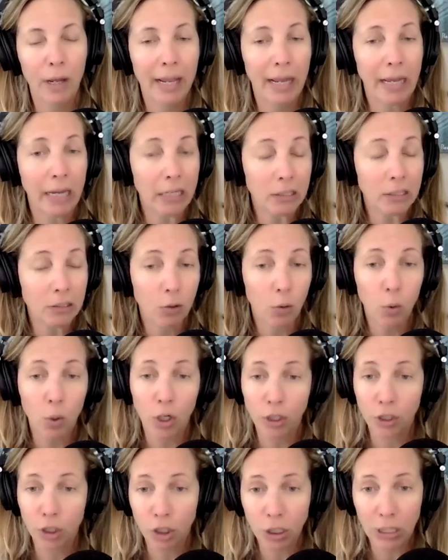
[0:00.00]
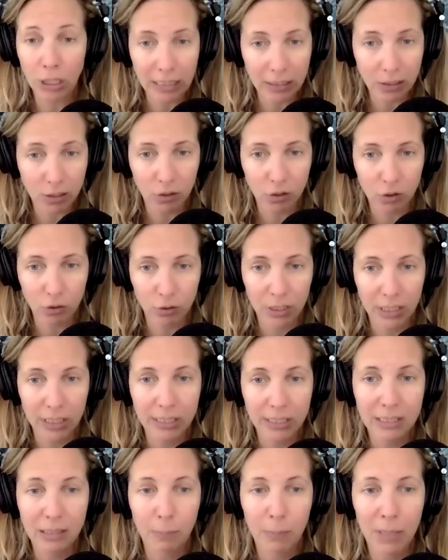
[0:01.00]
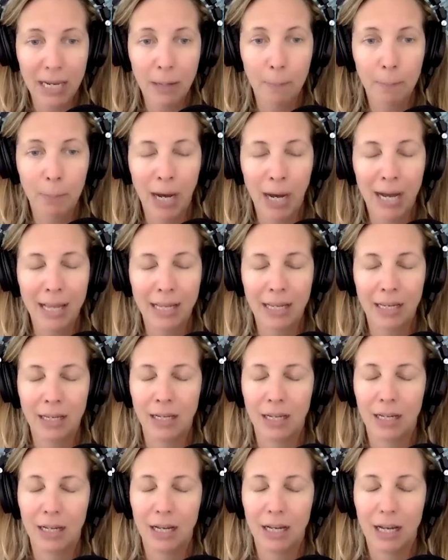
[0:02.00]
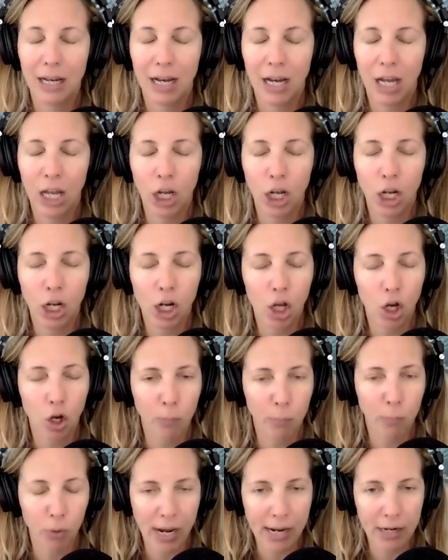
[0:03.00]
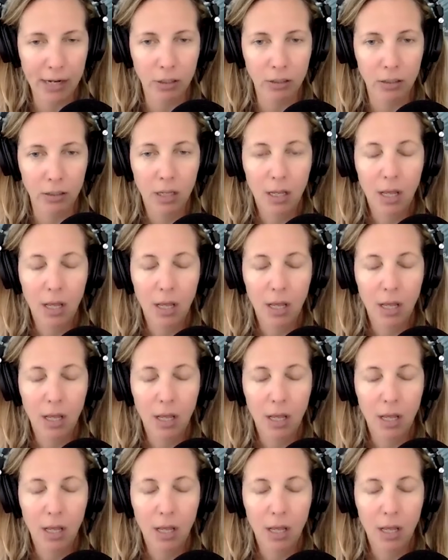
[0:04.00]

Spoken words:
and or your industry to make buying a no-brainer?